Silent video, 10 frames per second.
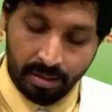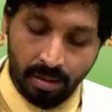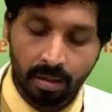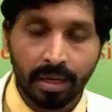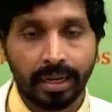
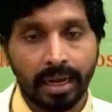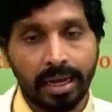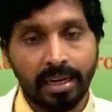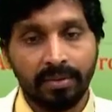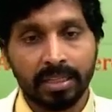like high
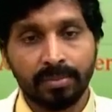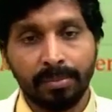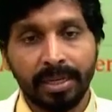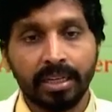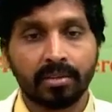levels will
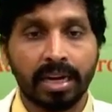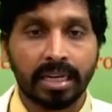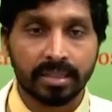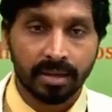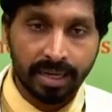be
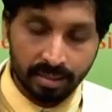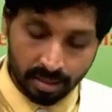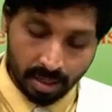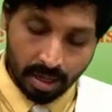triglycerides,